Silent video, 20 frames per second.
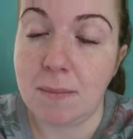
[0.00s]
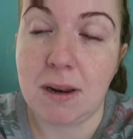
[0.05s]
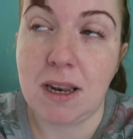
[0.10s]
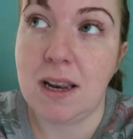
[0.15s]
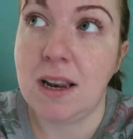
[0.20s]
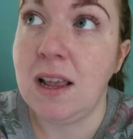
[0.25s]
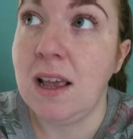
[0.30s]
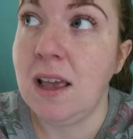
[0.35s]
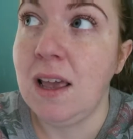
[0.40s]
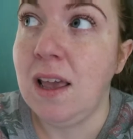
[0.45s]
I
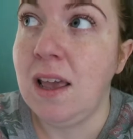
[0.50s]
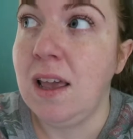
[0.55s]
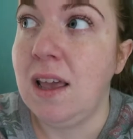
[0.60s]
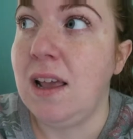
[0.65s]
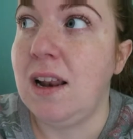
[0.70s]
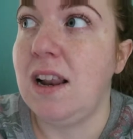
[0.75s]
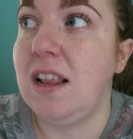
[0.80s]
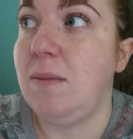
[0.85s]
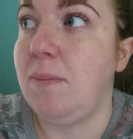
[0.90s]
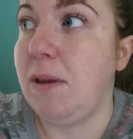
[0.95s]
mean,
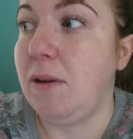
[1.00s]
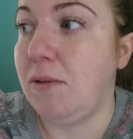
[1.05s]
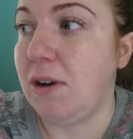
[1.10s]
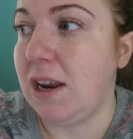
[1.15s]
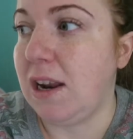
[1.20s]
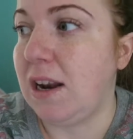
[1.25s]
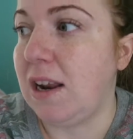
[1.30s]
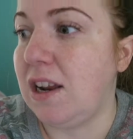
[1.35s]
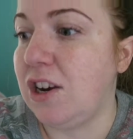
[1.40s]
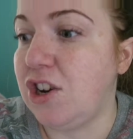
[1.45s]
let's be
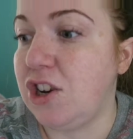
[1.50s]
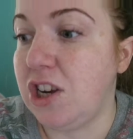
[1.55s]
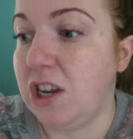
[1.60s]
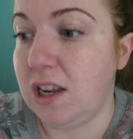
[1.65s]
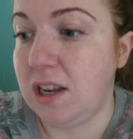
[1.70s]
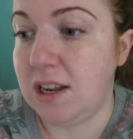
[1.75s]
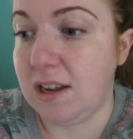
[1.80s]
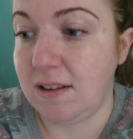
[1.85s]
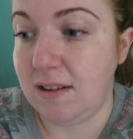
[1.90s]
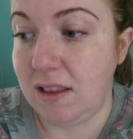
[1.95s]
real,
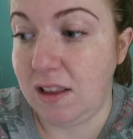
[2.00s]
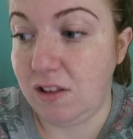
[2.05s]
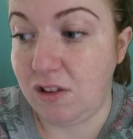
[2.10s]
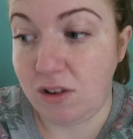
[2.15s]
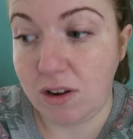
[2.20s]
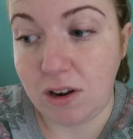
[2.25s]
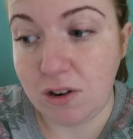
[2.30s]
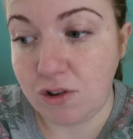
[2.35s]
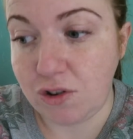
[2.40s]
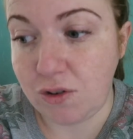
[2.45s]
she does need
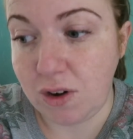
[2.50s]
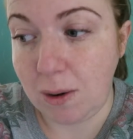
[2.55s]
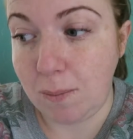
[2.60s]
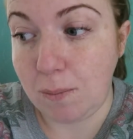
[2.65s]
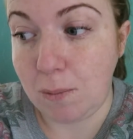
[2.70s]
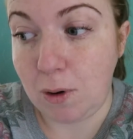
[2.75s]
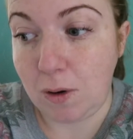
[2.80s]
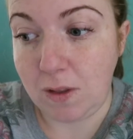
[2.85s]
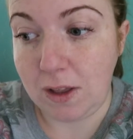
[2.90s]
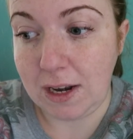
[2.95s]
surgery
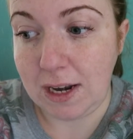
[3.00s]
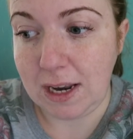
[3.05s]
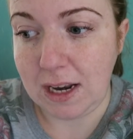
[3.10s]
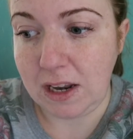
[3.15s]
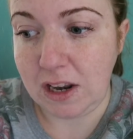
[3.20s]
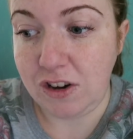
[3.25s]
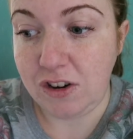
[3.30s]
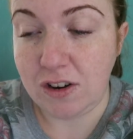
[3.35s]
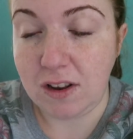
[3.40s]
more than likely.